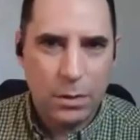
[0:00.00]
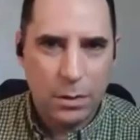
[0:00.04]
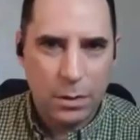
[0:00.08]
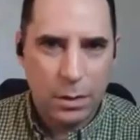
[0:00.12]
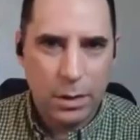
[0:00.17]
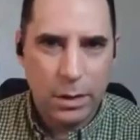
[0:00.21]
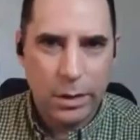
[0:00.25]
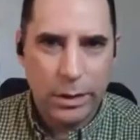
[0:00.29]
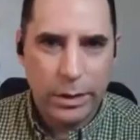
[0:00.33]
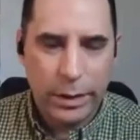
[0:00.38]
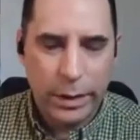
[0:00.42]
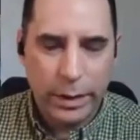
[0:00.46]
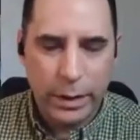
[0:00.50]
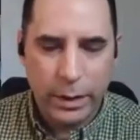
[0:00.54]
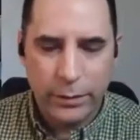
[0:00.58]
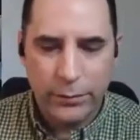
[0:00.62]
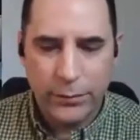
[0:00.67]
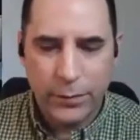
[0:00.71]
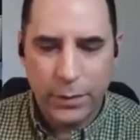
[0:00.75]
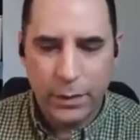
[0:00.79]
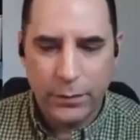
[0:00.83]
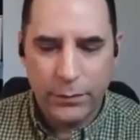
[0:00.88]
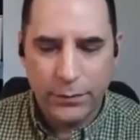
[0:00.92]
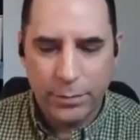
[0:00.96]
line
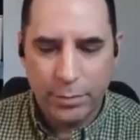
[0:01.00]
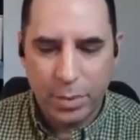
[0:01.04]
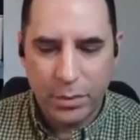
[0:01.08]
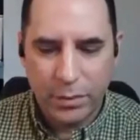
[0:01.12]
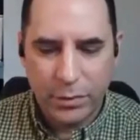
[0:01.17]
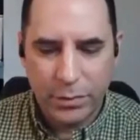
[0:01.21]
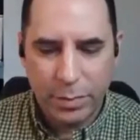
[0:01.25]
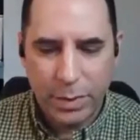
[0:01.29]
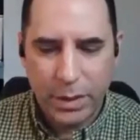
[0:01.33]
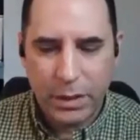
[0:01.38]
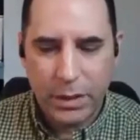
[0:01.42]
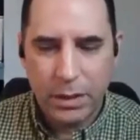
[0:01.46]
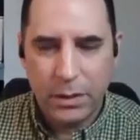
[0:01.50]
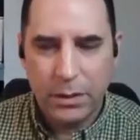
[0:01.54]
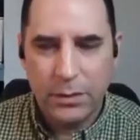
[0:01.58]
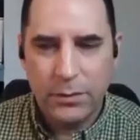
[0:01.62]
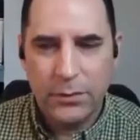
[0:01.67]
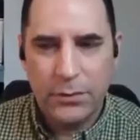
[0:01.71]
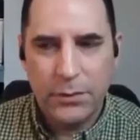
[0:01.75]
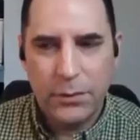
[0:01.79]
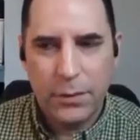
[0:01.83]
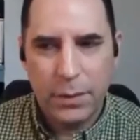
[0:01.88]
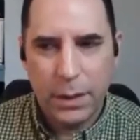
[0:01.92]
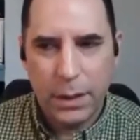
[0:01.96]
of
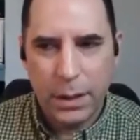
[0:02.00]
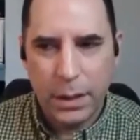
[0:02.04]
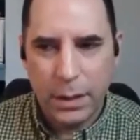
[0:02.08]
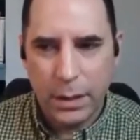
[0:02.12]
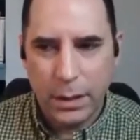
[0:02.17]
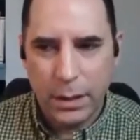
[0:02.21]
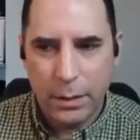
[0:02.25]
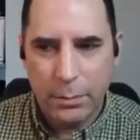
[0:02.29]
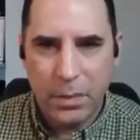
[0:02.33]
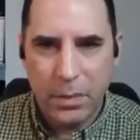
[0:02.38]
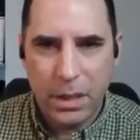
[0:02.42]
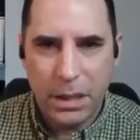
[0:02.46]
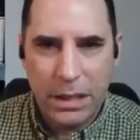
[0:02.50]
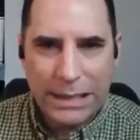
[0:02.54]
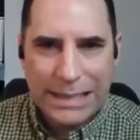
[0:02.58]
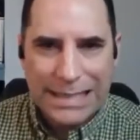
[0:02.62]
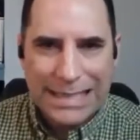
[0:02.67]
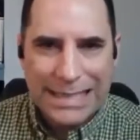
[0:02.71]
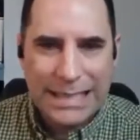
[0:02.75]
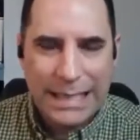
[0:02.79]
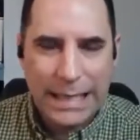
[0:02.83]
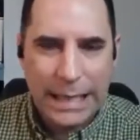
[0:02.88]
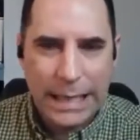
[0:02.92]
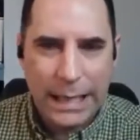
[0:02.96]
perspective and
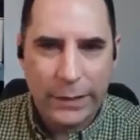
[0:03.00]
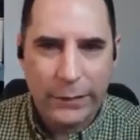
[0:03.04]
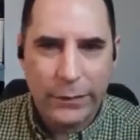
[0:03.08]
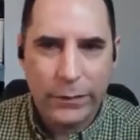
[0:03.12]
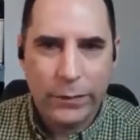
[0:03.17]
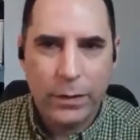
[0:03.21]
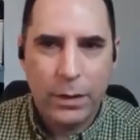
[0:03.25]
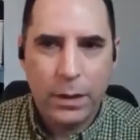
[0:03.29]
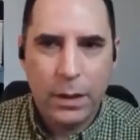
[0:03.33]
mindset,